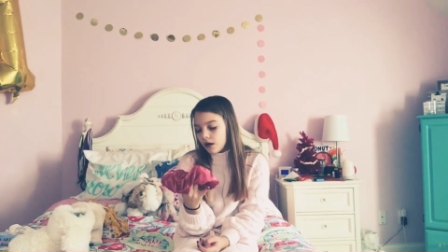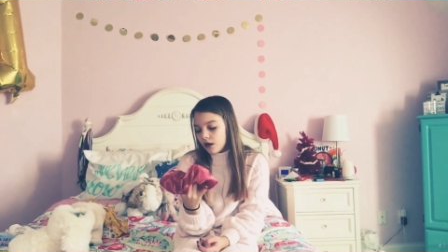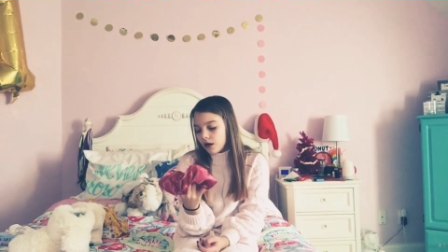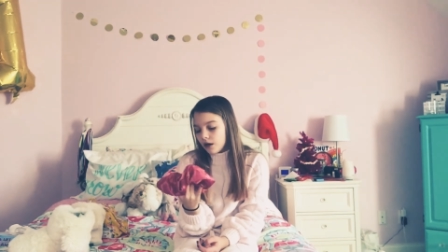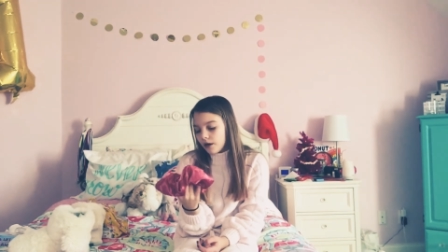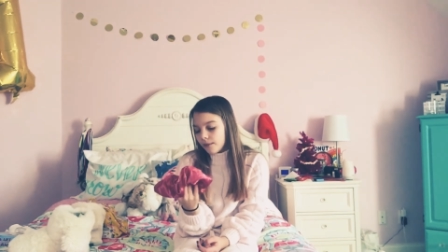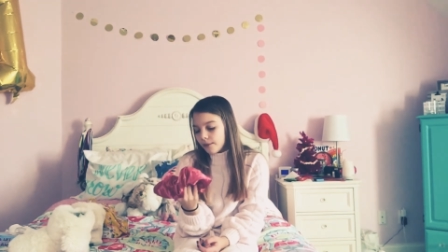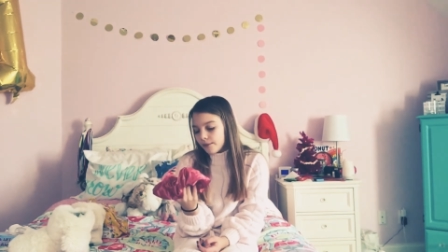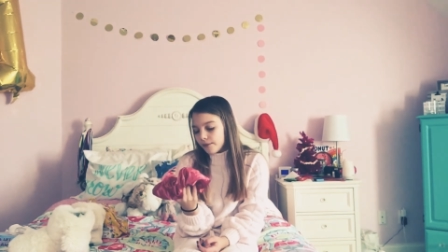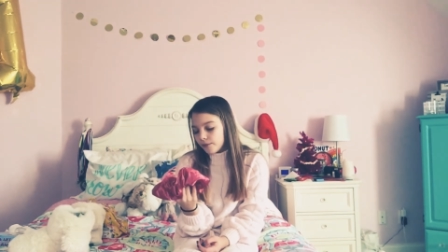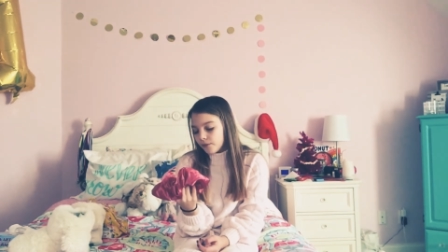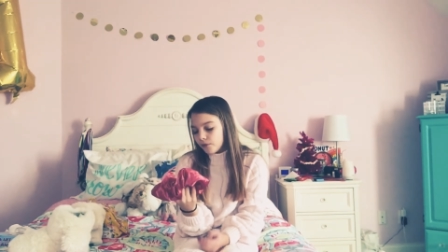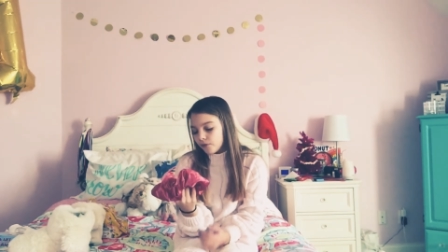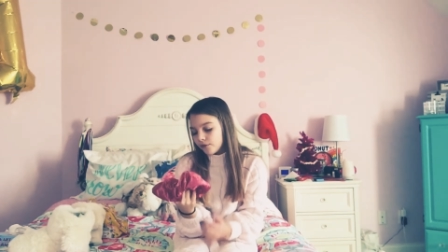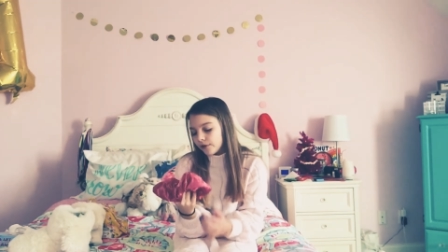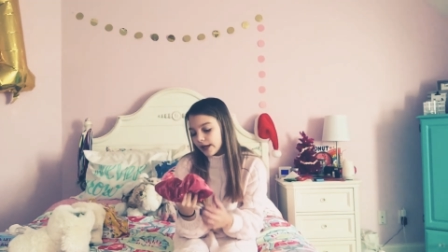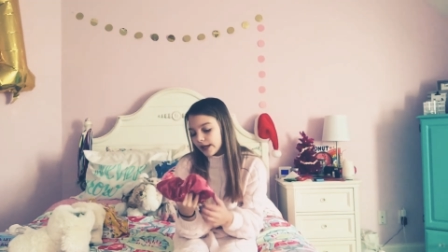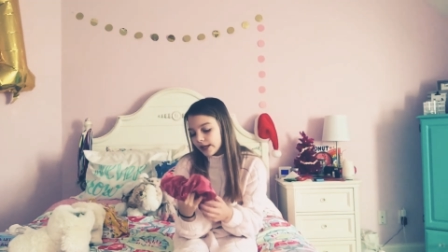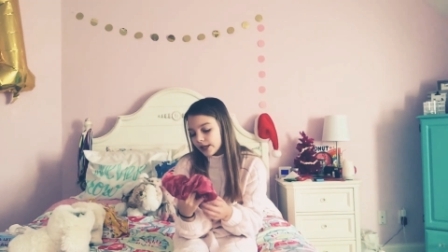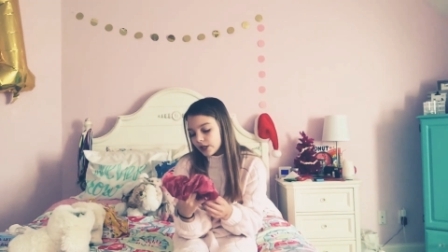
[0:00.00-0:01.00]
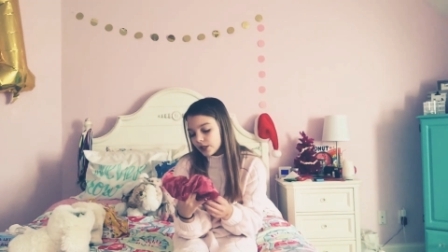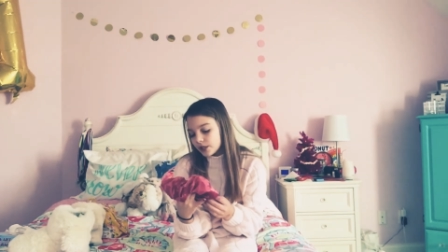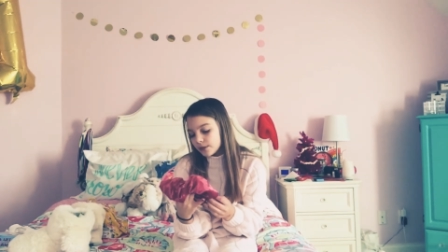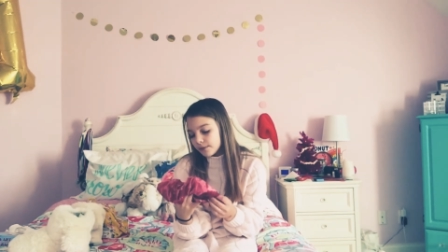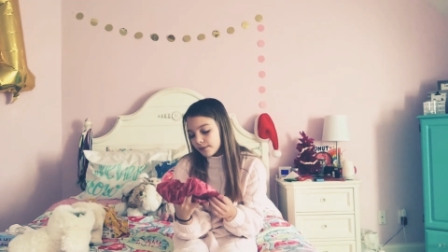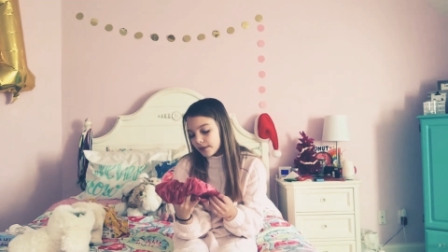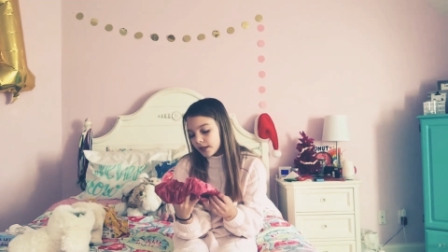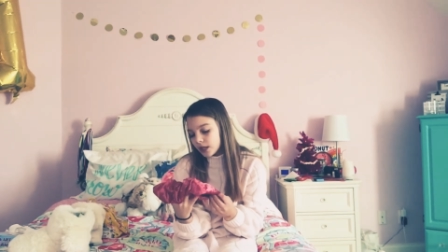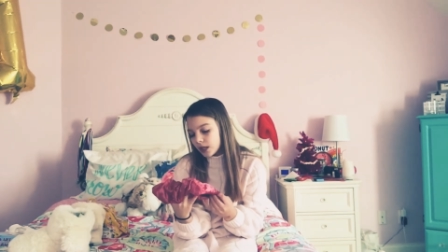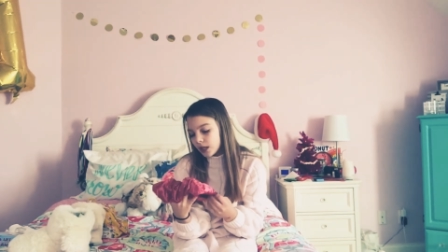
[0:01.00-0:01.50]
a reddish
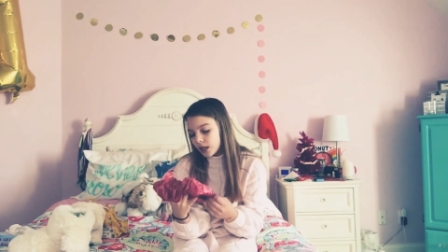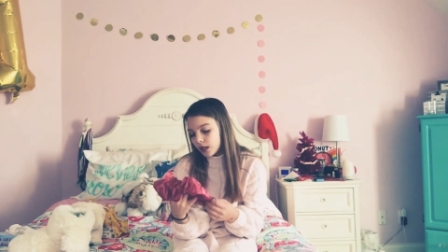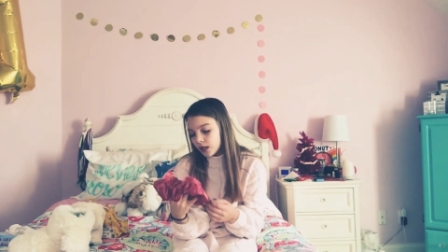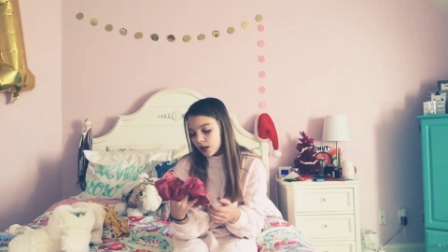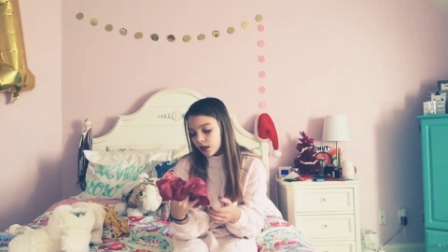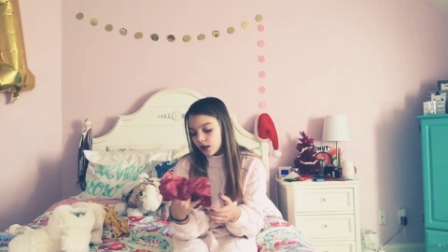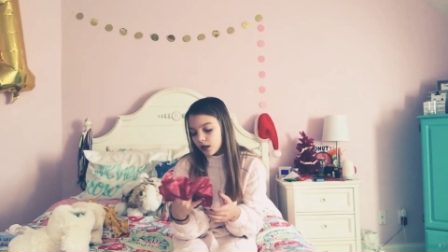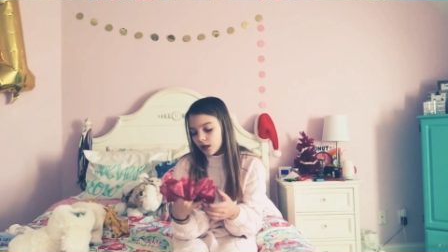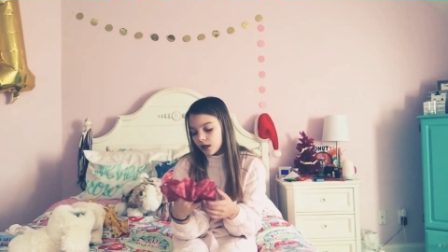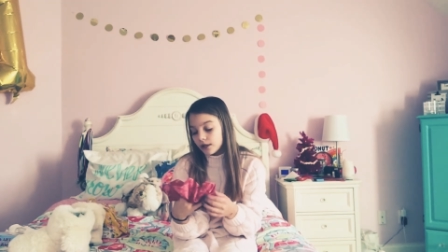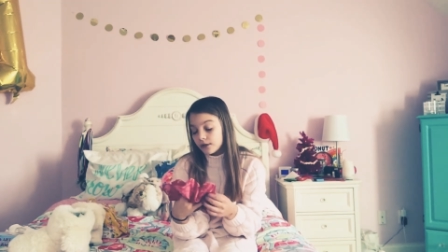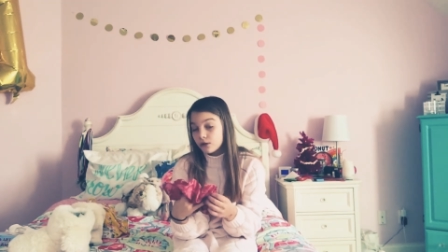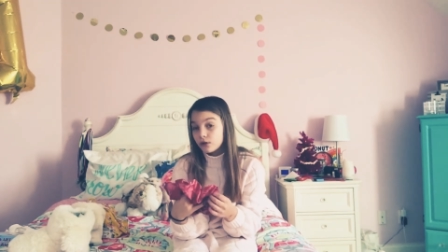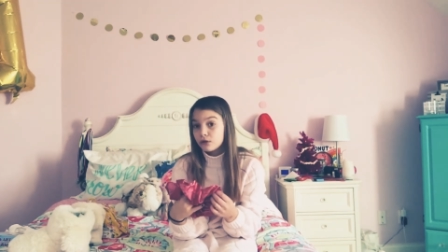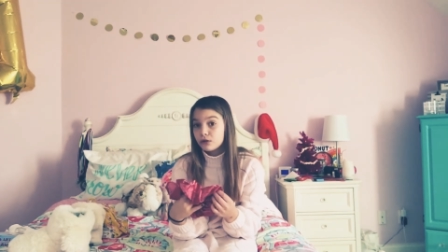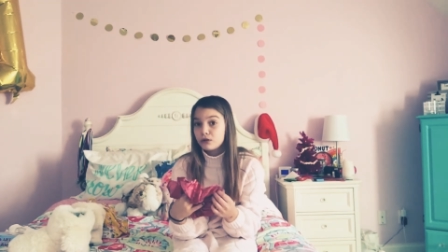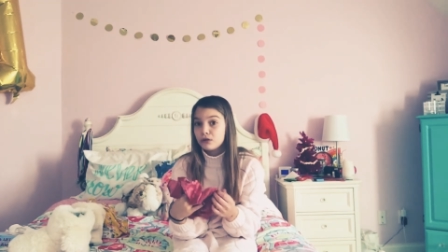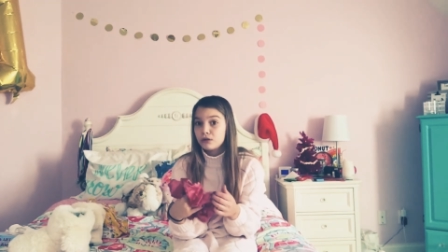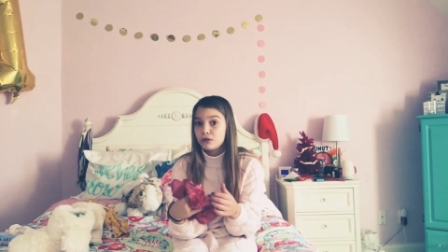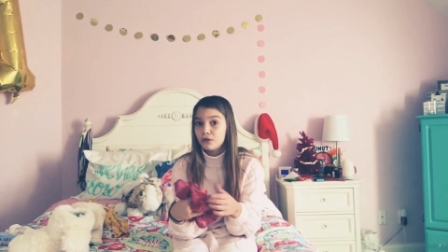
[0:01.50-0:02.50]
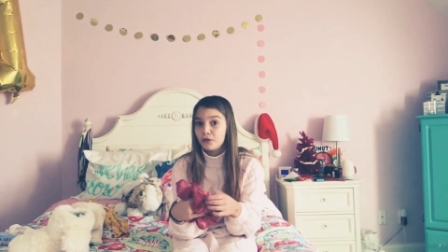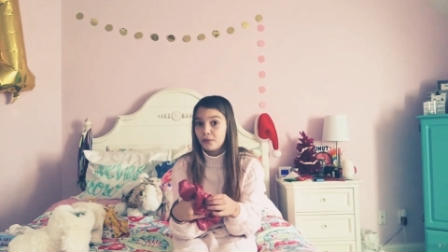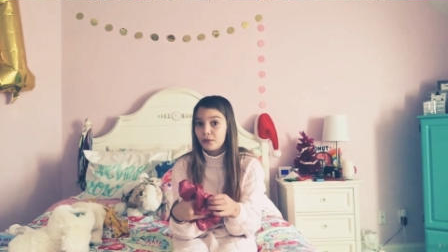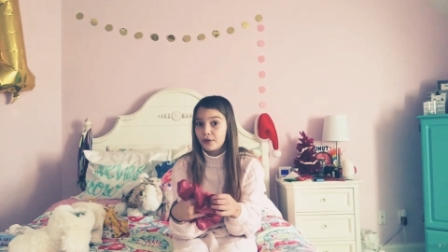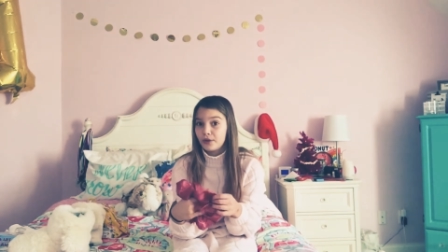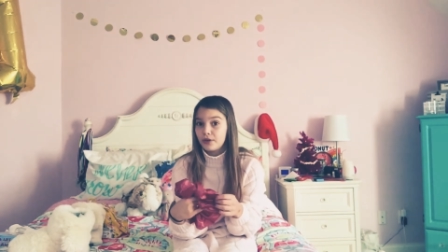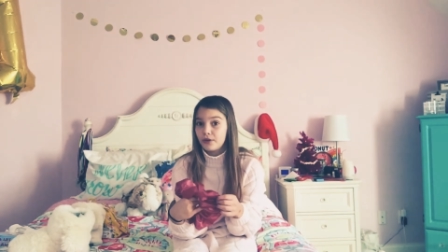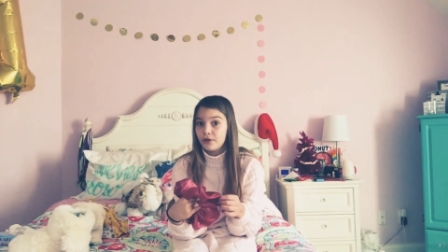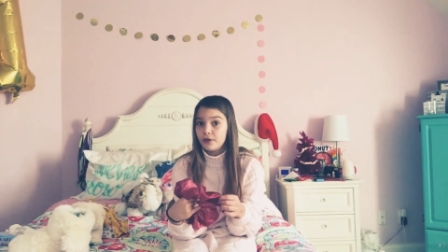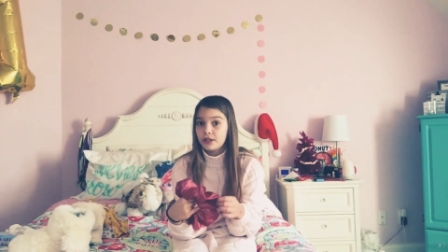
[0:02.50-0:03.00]
pink. It's
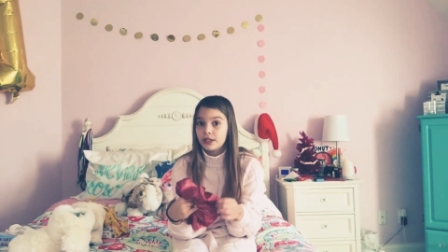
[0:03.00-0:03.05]
super cute.